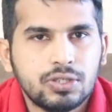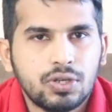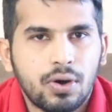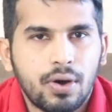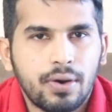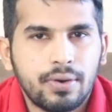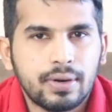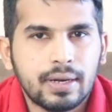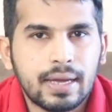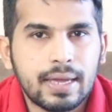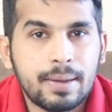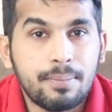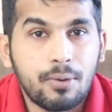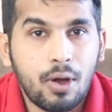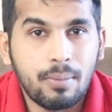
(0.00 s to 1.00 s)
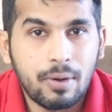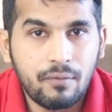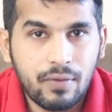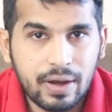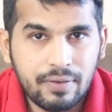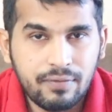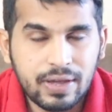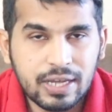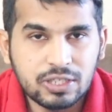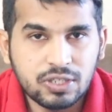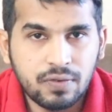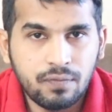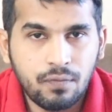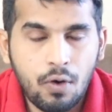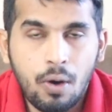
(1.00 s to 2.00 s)
your employment
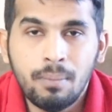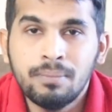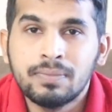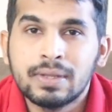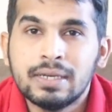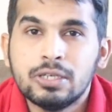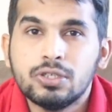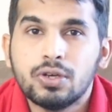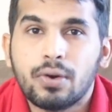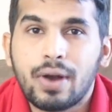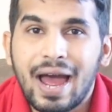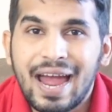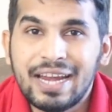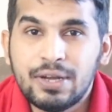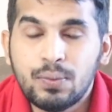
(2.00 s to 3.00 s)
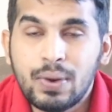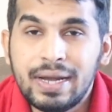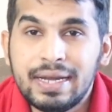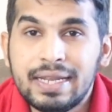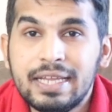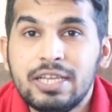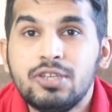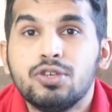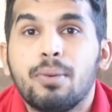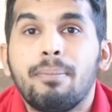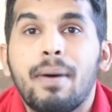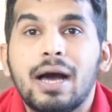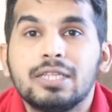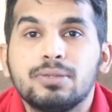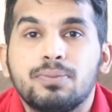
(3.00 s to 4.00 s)
verification form, your I-20, your
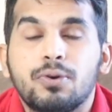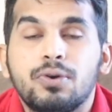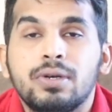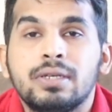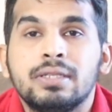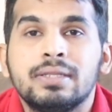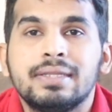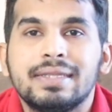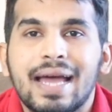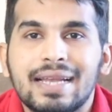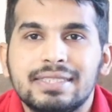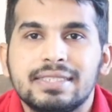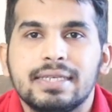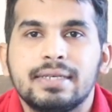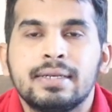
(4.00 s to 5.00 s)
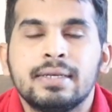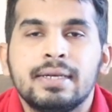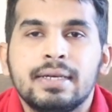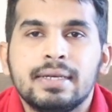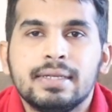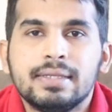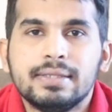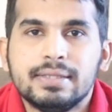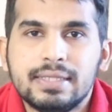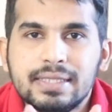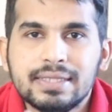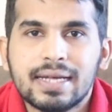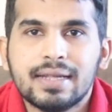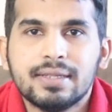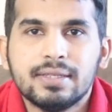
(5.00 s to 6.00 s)
passport. That's it.
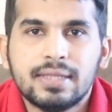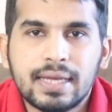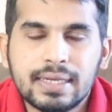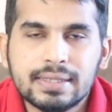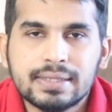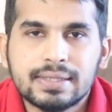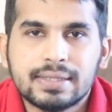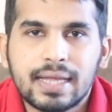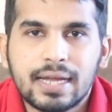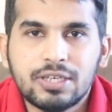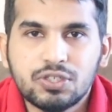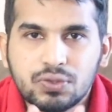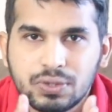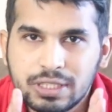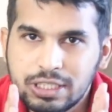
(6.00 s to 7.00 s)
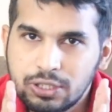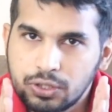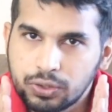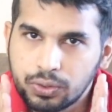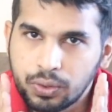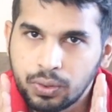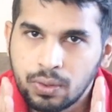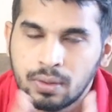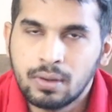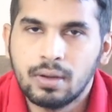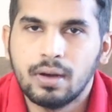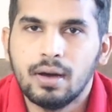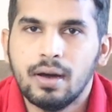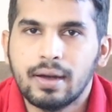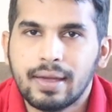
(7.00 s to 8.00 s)
These are the things that you need to
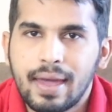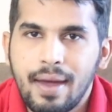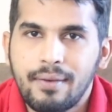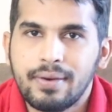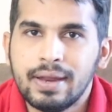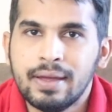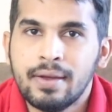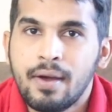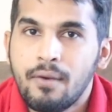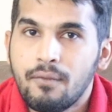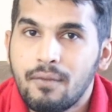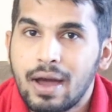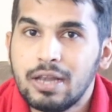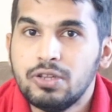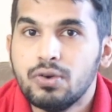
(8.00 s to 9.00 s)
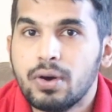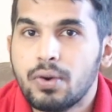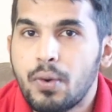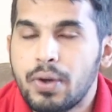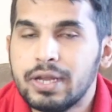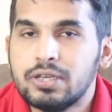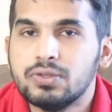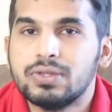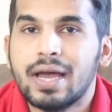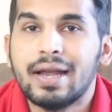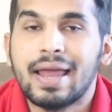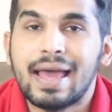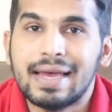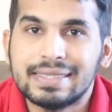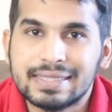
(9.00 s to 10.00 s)
carry while you are going to
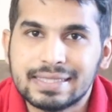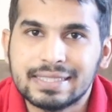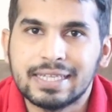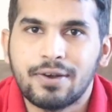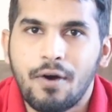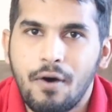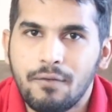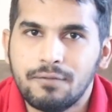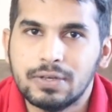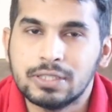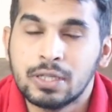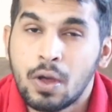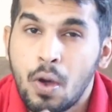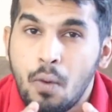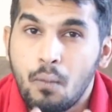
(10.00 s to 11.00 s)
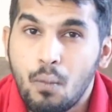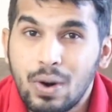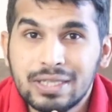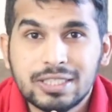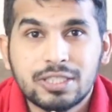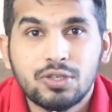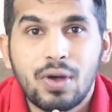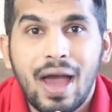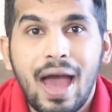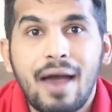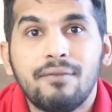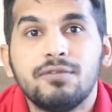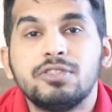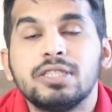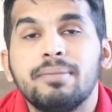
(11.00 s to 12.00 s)
that SSN office. Once you
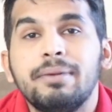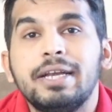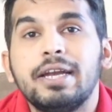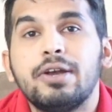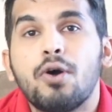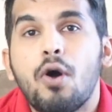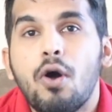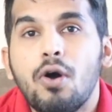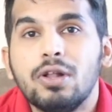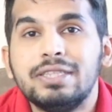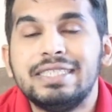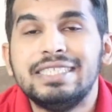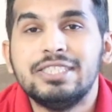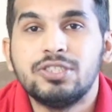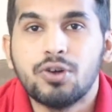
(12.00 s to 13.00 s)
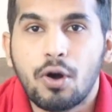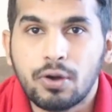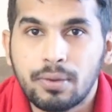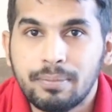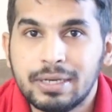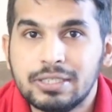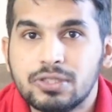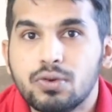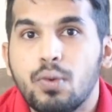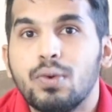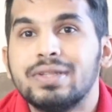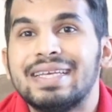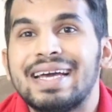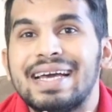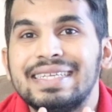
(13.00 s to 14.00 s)
have submitted all these documents
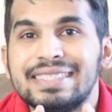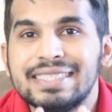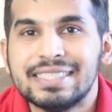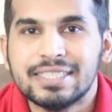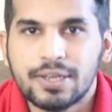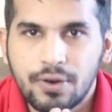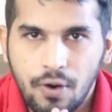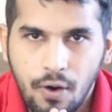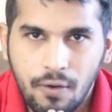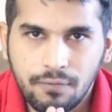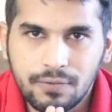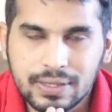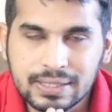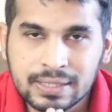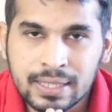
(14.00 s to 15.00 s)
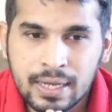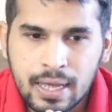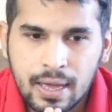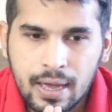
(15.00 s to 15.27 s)
over the SSN office,